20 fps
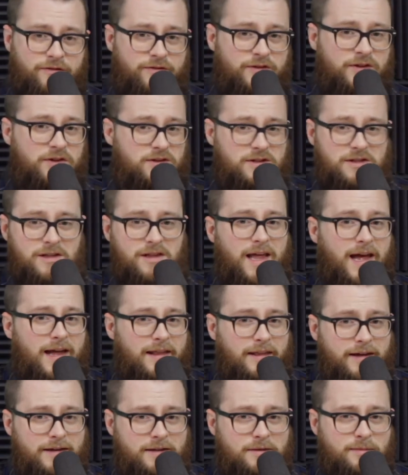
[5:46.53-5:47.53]
feels a
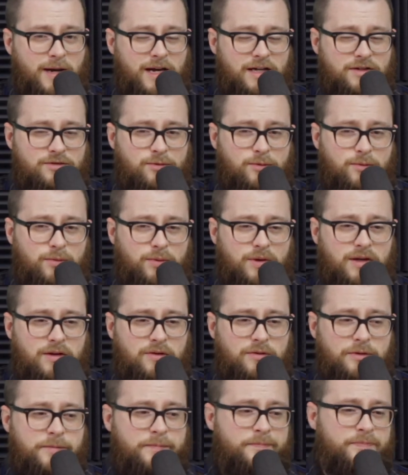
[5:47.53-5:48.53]
lot like Smash for Wii
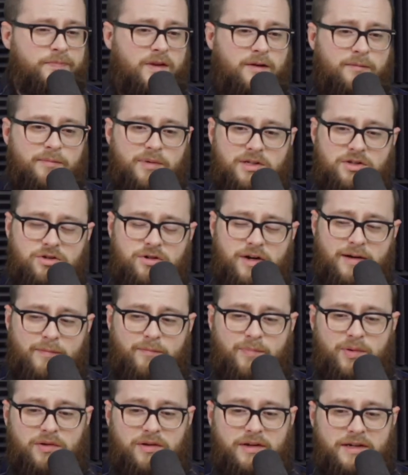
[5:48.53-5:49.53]
U, but it's trying to
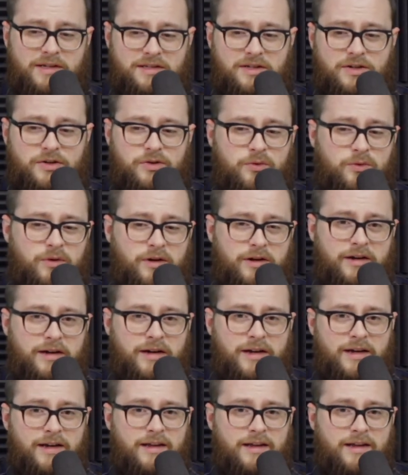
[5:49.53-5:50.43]
bill it as a new one,